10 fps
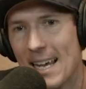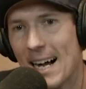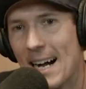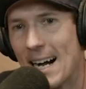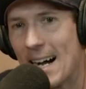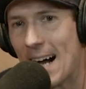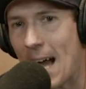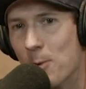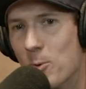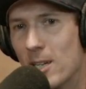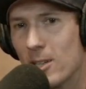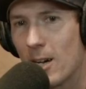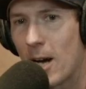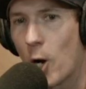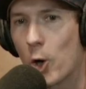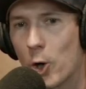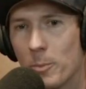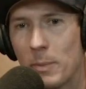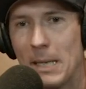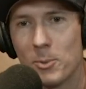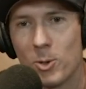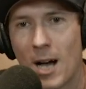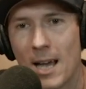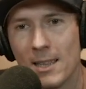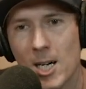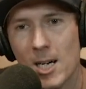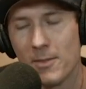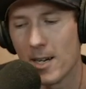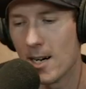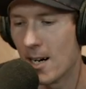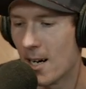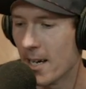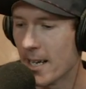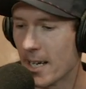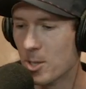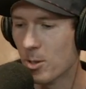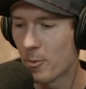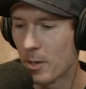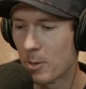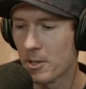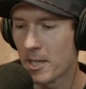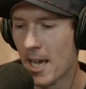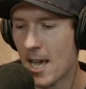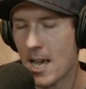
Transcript: Uh, I will hurt people I love, uh, and I do it frequently.